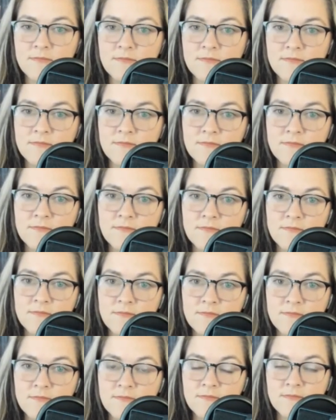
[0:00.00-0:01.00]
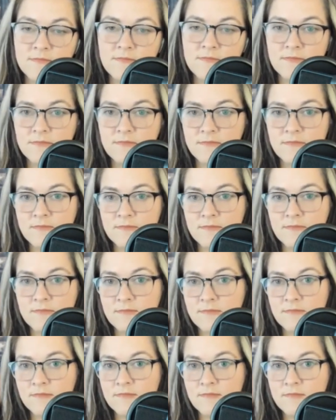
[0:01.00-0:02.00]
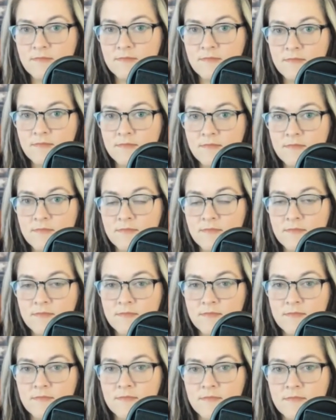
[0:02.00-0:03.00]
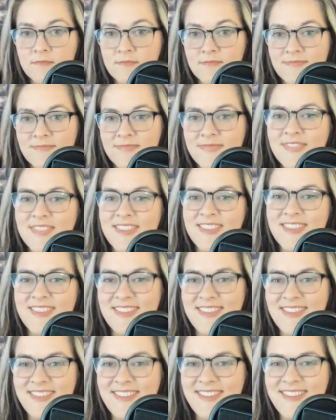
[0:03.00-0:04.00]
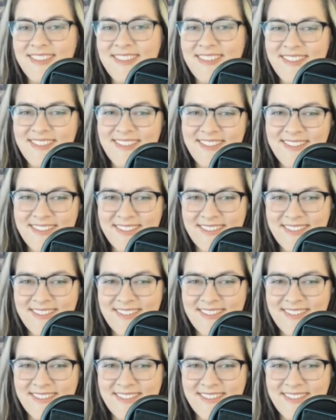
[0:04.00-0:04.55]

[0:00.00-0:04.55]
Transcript: (silent)